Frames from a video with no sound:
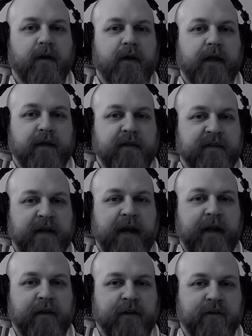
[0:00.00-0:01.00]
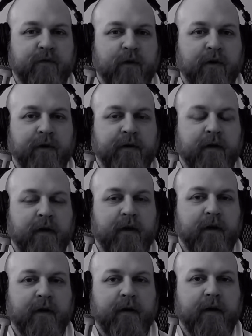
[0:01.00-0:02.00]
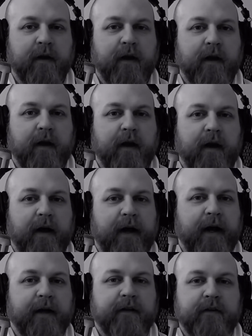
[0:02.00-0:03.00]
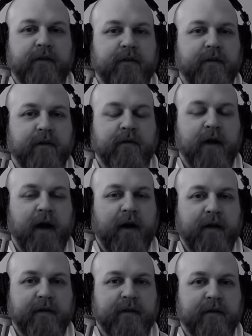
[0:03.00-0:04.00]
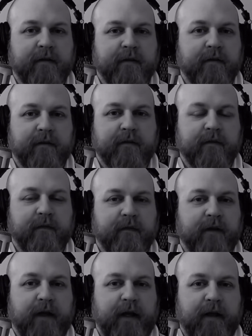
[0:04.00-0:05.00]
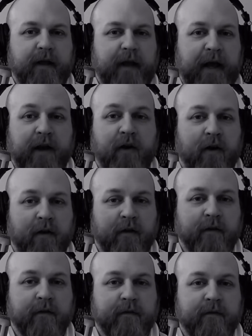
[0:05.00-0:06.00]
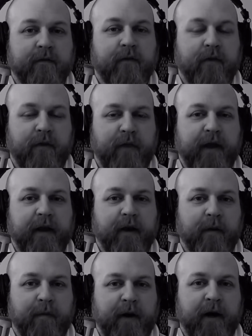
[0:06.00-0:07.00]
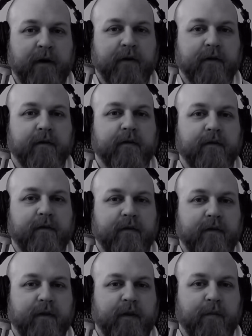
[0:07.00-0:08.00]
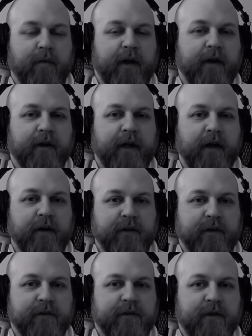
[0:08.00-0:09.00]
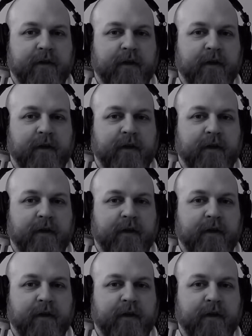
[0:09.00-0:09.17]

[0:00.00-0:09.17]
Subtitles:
In designing this world, I do not at all think about the player characters